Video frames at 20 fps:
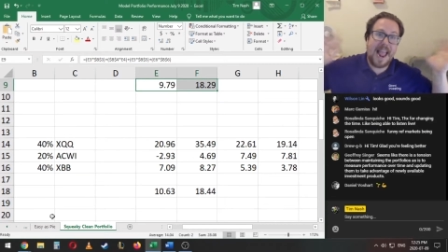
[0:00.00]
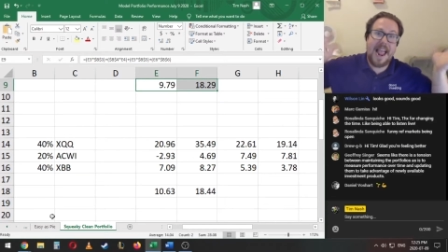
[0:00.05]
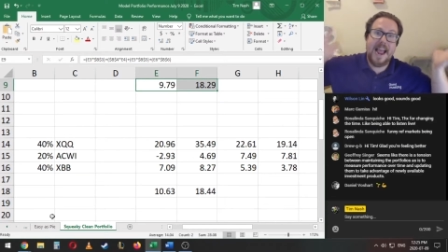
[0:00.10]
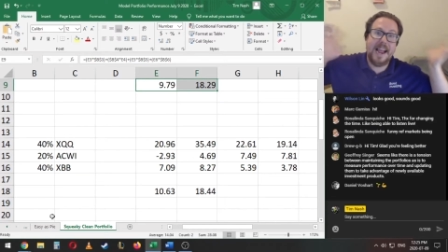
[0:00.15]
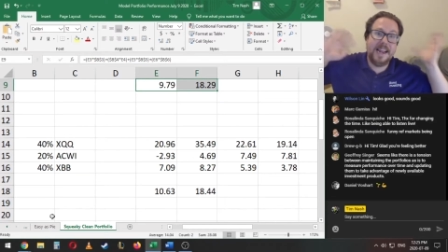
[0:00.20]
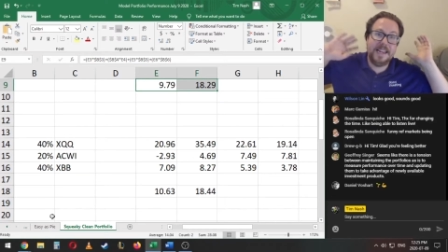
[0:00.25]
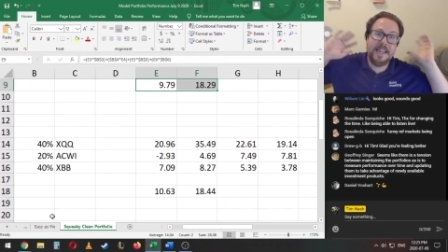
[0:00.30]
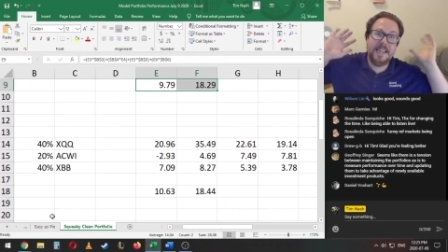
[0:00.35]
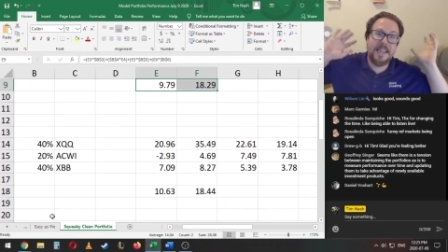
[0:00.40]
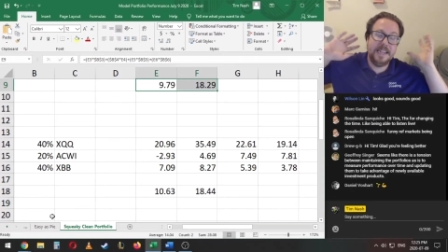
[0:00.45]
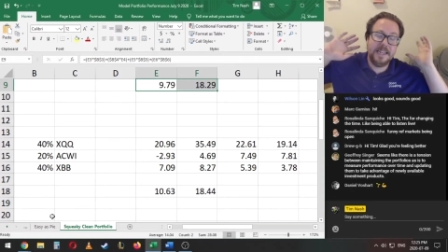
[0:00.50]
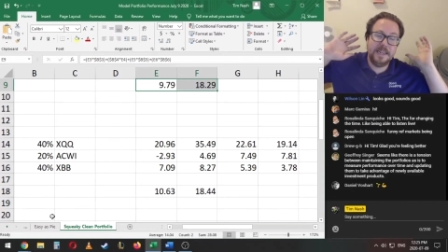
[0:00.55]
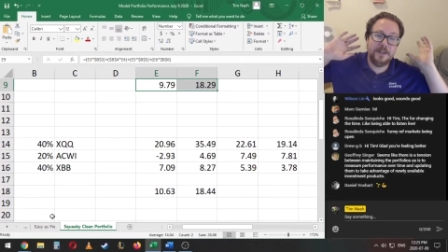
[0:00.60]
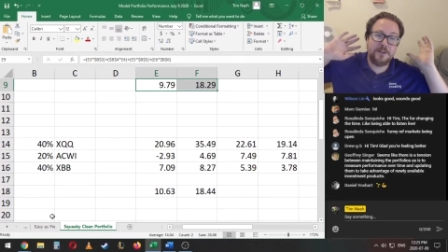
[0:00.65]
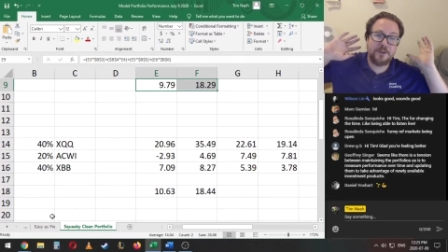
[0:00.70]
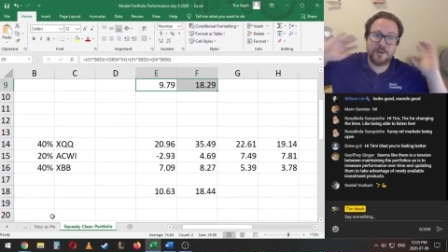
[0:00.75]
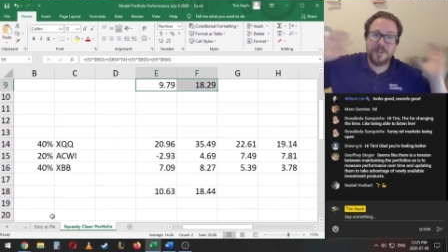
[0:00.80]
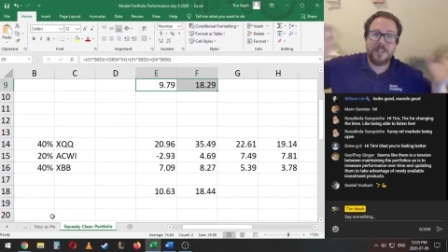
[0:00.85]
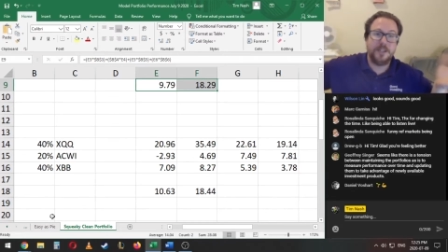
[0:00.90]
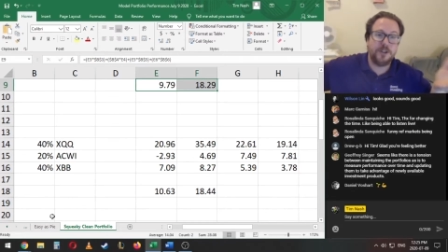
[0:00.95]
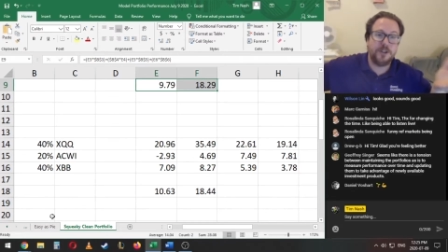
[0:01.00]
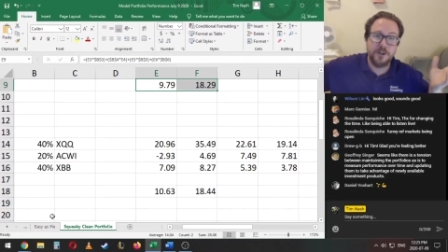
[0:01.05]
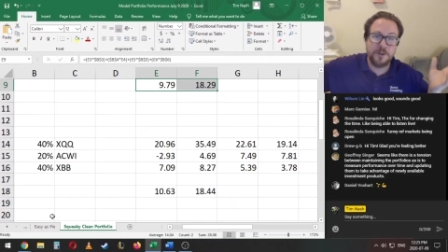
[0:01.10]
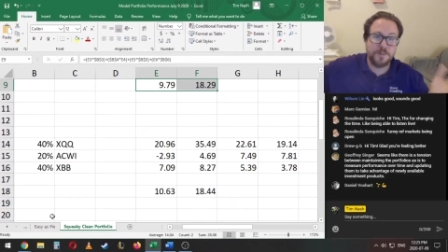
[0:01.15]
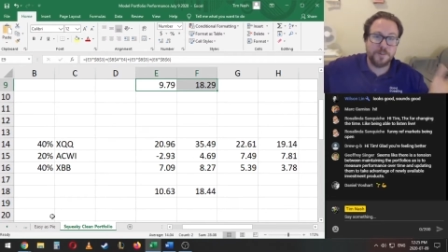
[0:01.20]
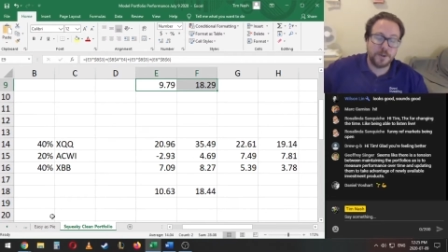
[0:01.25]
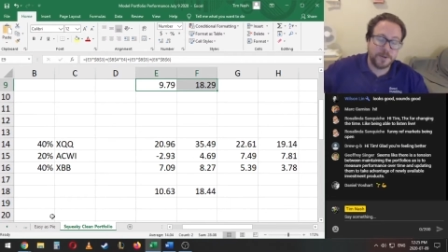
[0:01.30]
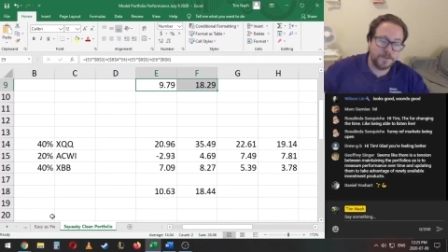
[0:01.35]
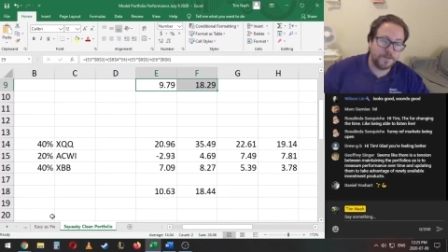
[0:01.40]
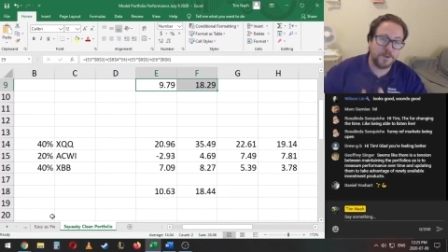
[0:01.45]
any traditional
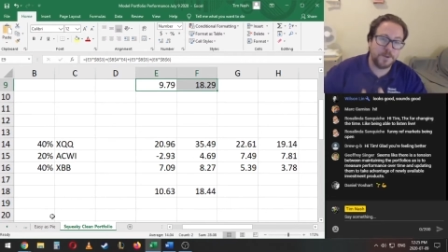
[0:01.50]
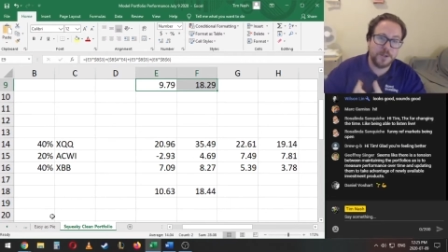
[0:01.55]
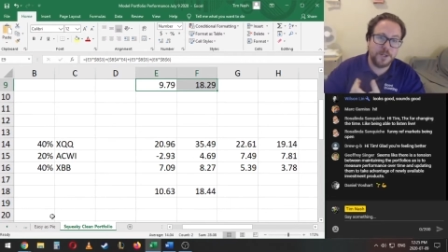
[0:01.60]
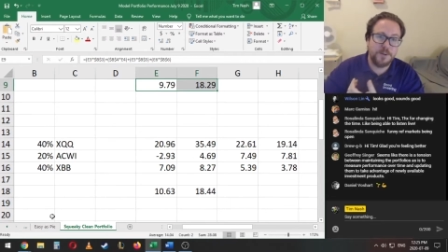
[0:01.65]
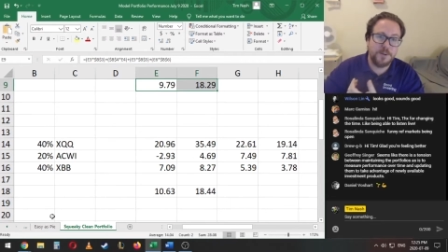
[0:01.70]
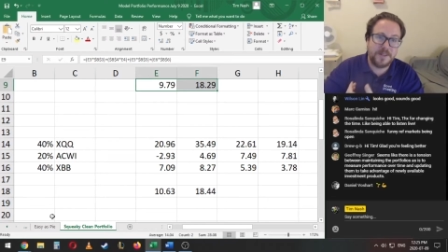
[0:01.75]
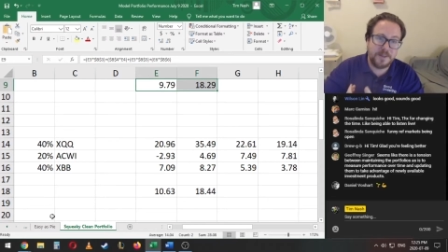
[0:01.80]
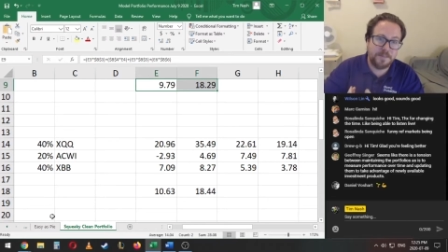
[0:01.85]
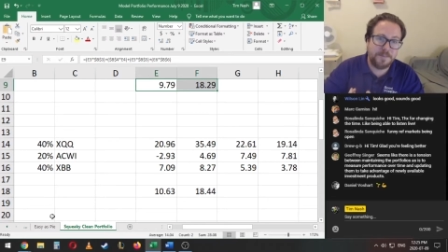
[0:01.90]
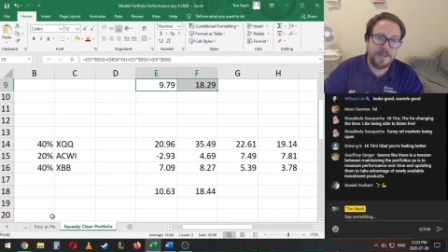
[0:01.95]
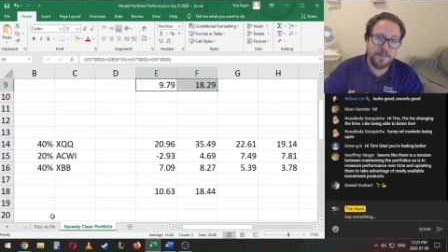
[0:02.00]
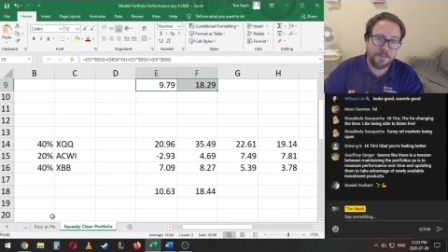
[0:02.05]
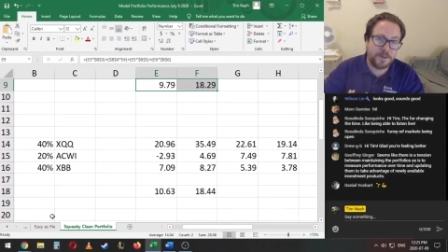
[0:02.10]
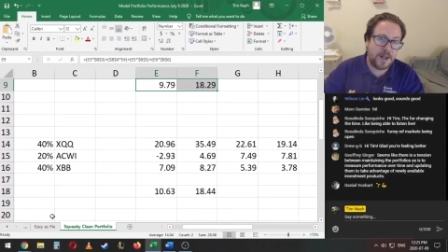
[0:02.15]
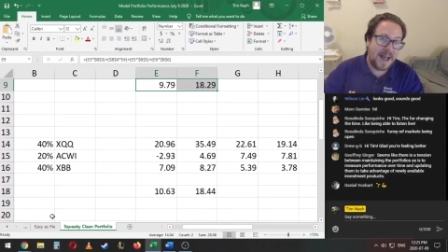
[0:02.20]
portfolio that people